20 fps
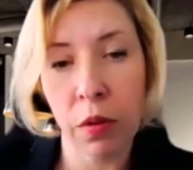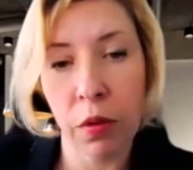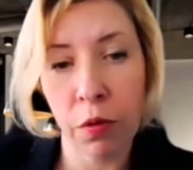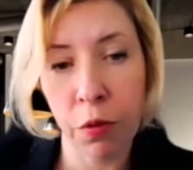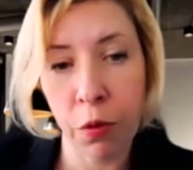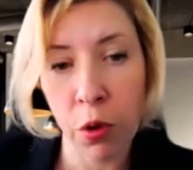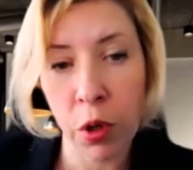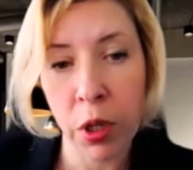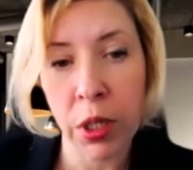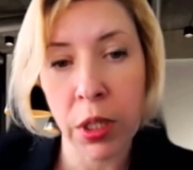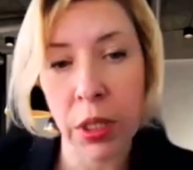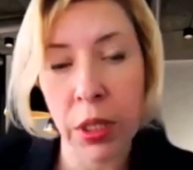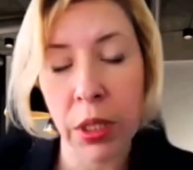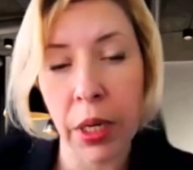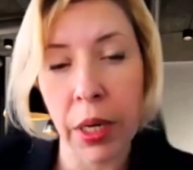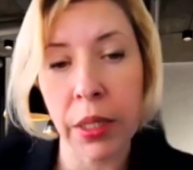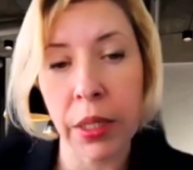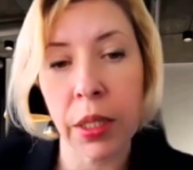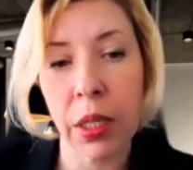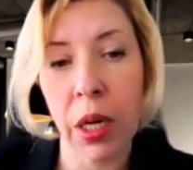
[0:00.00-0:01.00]
Forex
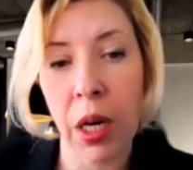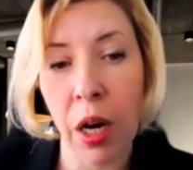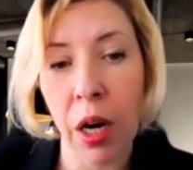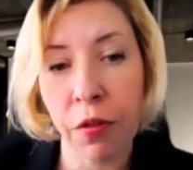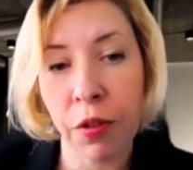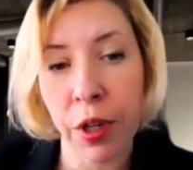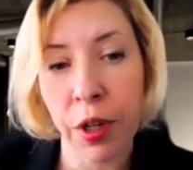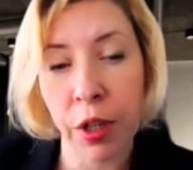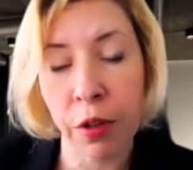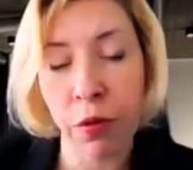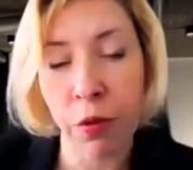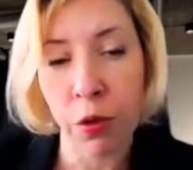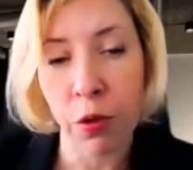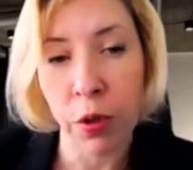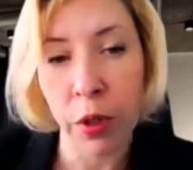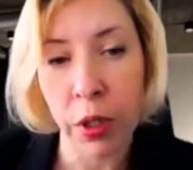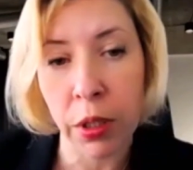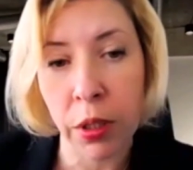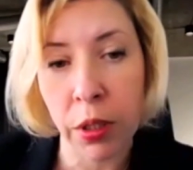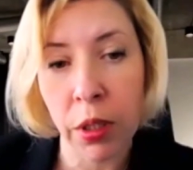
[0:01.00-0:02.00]
side covering
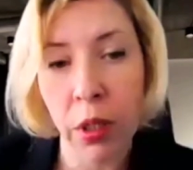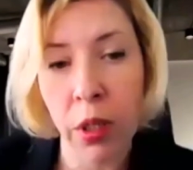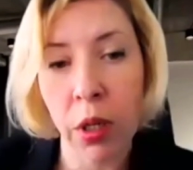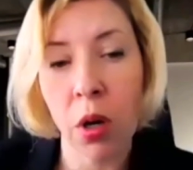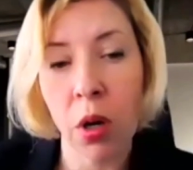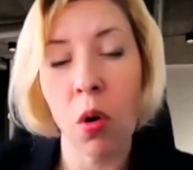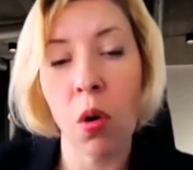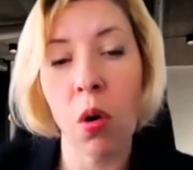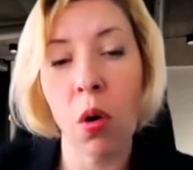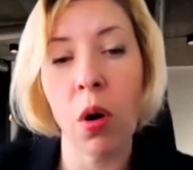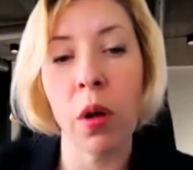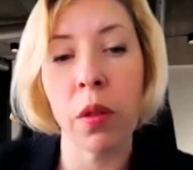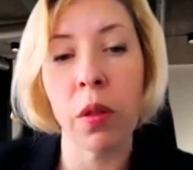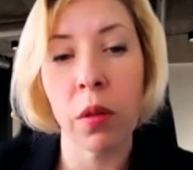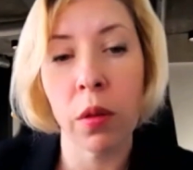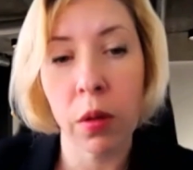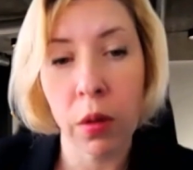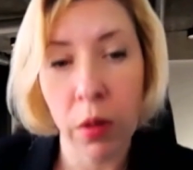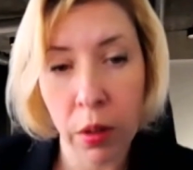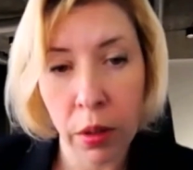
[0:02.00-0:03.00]
for it on